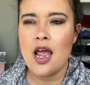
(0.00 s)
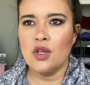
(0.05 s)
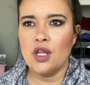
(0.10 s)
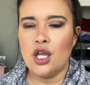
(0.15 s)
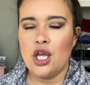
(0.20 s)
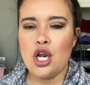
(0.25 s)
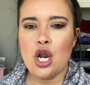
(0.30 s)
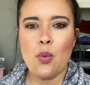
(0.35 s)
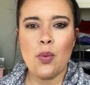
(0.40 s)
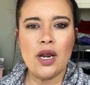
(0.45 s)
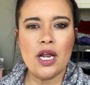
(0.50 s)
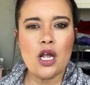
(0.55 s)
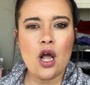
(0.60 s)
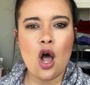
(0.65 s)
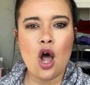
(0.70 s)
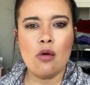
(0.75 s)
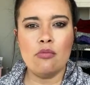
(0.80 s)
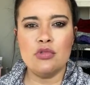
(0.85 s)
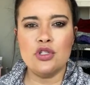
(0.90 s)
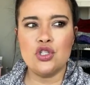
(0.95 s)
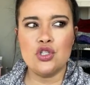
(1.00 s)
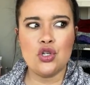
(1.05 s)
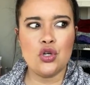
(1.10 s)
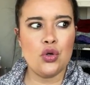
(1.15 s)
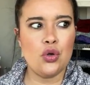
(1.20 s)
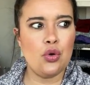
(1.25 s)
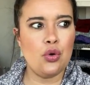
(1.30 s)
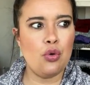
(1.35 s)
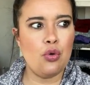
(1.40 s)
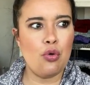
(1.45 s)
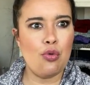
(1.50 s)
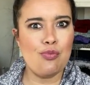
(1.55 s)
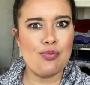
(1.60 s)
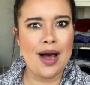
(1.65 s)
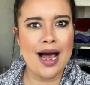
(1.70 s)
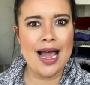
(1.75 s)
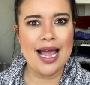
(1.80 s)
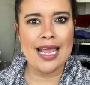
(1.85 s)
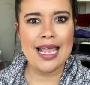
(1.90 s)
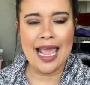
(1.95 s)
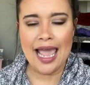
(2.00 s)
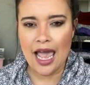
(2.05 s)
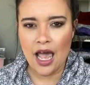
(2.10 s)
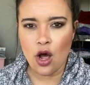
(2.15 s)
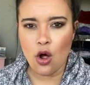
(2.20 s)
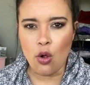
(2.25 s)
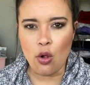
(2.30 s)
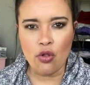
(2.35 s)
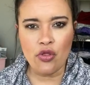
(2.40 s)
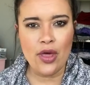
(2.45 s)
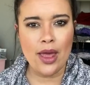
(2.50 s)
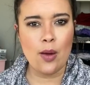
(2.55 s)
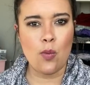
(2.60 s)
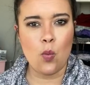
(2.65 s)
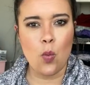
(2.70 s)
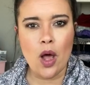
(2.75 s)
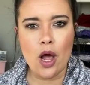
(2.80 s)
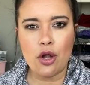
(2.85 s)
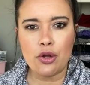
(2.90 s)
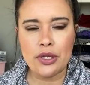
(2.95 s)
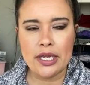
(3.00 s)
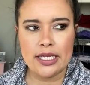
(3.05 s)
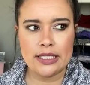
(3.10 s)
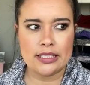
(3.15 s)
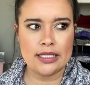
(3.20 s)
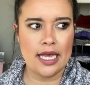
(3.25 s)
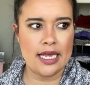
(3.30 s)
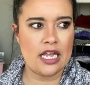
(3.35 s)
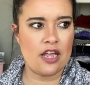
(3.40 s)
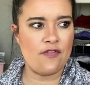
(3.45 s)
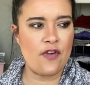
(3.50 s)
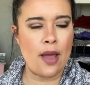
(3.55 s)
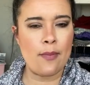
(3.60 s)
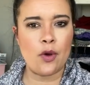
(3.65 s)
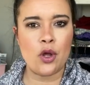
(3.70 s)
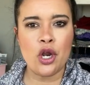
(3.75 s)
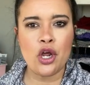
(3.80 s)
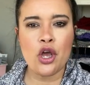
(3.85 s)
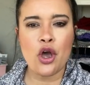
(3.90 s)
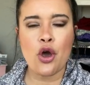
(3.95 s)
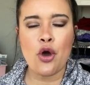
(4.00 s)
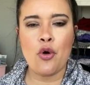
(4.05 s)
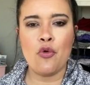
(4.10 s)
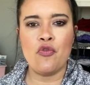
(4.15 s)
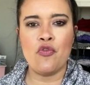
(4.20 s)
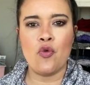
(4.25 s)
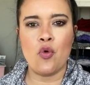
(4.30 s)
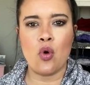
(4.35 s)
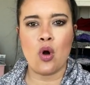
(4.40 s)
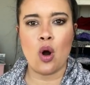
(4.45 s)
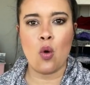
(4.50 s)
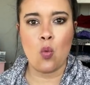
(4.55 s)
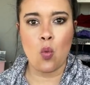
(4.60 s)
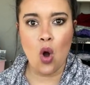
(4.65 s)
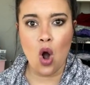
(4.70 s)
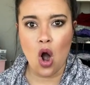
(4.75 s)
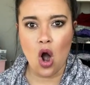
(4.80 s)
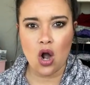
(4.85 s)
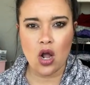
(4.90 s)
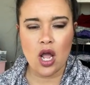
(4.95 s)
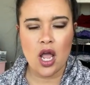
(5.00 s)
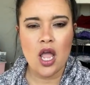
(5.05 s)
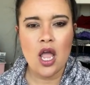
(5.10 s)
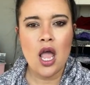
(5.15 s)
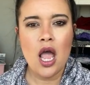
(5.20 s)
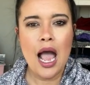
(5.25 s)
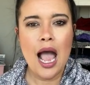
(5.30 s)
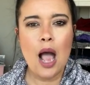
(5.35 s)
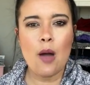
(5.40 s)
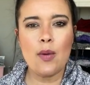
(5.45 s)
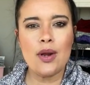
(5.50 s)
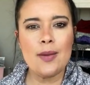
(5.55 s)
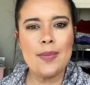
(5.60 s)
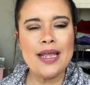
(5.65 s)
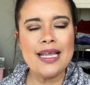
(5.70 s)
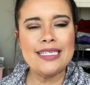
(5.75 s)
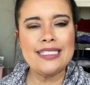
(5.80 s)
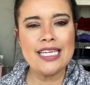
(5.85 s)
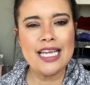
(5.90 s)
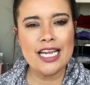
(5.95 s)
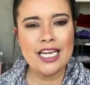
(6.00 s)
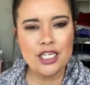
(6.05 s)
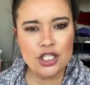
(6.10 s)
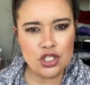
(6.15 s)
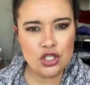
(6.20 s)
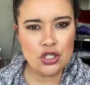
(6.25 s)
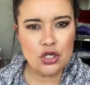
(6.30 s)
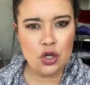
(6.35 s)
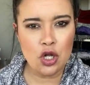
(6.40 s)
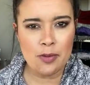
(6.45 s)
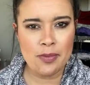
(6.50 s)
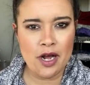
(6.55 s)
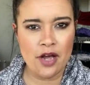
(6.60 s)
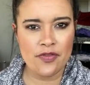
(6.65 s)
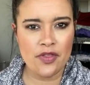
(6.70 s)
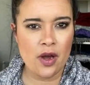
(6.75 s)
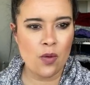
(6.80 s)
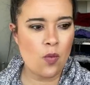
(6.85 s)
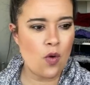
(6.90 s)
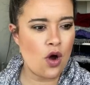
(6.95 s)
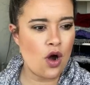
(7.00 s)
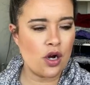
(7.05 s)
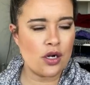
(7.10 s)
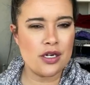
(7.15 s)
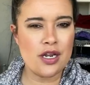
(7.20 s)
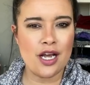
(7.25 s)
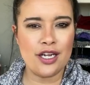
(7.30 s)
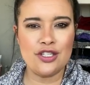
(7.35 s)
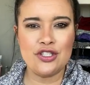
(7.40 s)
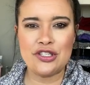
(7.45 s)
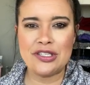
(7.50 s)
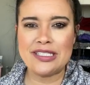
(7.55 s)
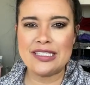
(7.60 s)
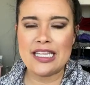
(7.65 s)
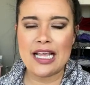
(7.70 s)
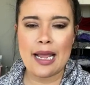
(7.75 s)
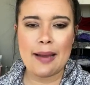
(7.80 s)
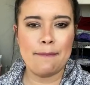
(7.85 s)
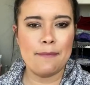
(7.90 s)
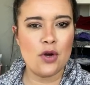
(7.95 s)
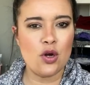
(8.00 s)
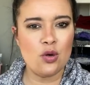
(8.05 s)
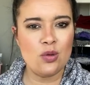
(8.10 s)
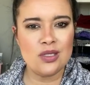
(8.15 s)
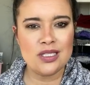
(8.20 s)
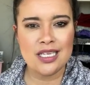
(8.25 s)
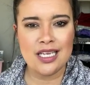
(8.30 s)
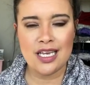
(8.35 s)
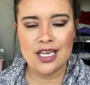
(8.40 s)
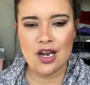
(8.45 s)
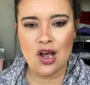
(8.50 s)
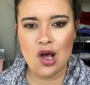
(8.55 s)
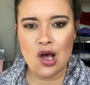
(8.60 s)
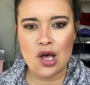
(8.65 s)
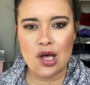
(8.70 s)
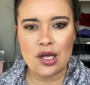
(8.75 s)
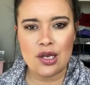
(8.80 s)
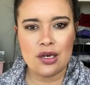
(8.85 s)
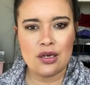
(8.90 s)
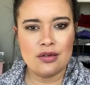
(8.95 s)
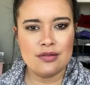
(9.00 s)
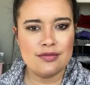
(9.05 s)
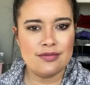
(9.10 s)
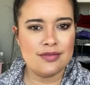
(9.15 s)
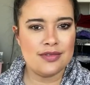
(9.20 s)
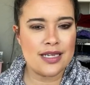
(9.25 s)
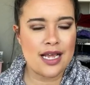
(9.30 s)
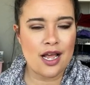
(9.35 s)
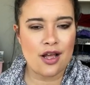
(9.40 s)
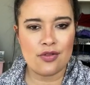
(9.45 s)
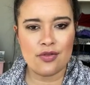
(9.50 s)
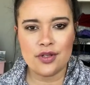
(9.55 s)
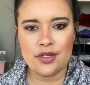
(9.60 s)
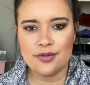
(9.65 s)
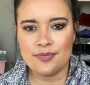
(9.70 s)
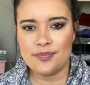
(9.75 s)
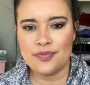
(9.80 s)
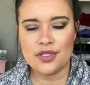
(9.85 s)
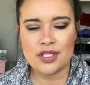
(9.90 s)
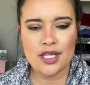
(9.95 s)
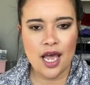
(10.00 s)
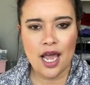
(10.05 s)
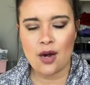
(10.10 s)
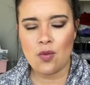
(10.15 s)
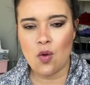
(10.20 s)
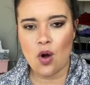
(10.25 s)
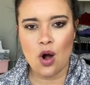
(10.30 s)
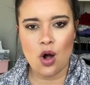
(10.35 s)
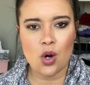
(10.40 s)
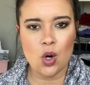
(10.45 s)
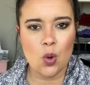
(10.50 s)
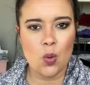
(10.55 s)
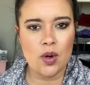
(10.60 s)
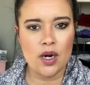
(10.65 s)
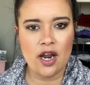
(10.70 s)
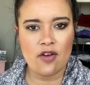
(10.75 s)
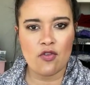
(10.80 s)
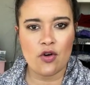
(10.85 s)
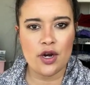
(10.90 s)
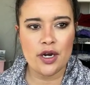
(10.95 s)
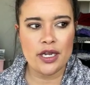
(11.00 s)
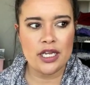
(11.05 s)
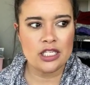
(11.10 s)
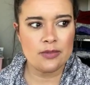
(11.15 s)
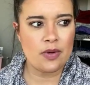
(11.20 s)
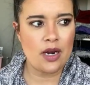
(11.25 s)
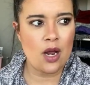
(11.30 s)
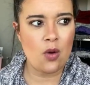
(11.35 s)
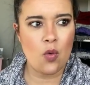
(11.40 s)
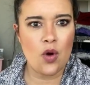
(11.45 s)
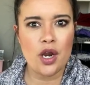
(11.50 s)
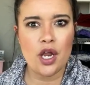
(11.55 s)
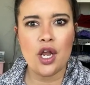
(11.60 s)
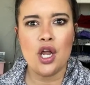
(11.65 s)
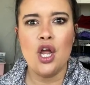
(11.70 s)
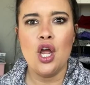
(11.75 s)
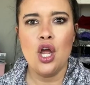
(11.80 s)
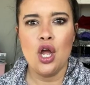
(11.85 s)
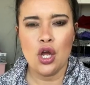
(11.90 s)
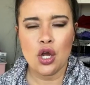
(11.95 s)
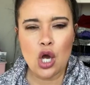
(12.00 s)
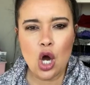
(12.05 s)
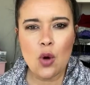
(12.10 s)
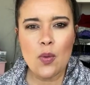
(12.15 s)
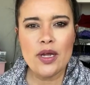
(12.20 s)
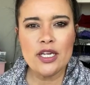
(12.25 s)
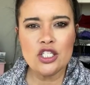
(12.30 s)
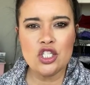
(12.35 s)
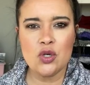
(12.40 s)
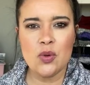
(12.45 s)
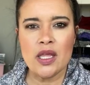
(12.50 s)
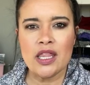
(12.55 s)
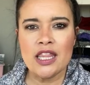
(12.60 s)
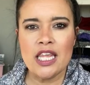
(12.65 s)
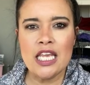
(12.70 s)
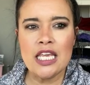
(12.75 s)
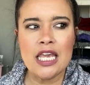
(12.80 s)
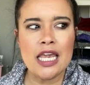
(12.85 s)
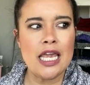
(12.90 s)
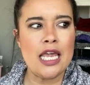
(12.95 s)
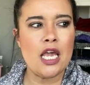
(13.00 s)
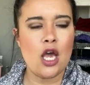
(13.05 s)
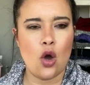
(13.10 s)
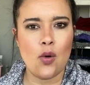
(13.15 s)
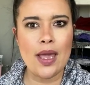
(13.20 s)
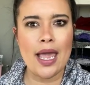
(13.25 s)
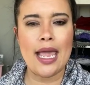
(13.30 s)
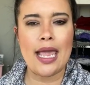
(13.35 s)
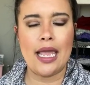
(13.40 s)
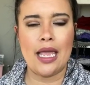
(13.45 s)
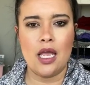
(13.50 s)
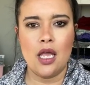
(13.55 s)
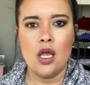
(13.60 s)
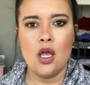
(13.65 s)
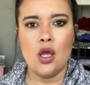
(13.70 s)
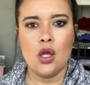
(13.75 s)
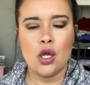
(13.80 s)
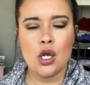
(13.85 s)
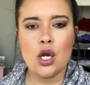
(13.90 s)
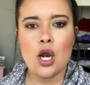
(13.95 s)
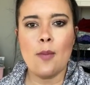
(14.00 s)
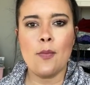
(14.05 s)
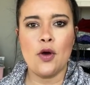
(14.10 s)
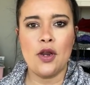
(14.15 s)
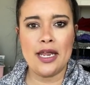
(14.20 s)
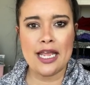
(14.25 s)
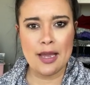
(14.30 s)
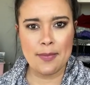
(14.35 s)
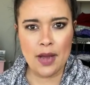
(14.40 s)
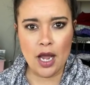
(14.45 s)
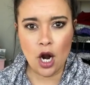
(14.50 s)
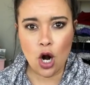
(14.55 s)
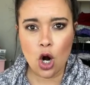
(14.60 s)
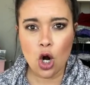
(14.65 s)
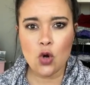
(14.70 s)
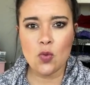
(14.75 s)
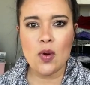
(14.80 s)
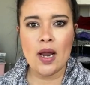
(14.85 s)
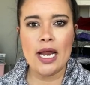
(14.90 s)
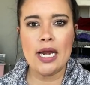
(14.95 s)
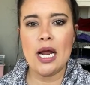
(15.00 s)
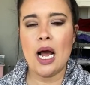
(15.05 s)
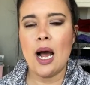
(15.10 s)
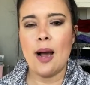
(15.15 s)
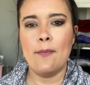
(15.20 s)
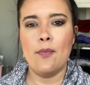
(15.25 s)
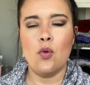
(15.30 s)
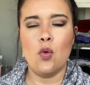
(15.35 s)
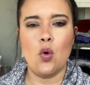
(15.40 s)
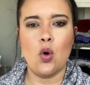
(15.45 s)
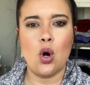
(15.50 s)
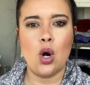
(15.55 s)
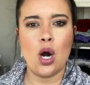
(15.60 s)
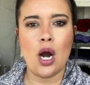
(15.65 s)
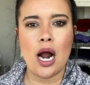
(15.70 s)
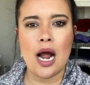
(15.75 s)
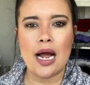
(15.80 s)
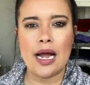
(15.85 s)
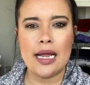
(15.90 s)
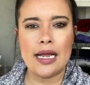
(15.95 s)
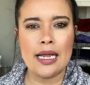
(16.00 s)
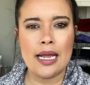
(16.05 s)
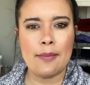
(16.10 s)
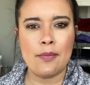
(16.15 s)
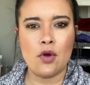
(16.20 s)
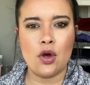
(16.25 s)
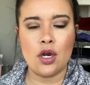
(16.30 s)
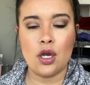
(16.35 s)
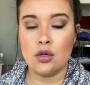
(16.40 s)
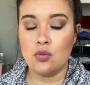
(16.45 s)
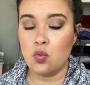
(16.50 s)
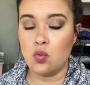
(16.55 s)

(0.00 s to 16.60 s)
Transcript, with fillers: You know, when it comes to my health and wellness, like if I'm going to go for a walk, I want to be intentional about that walk, not just like moseying on down the sidewalk or whatever it is, but I want to go into it thinking, okay, you know, I'm going to get my heart rate up, or I am going to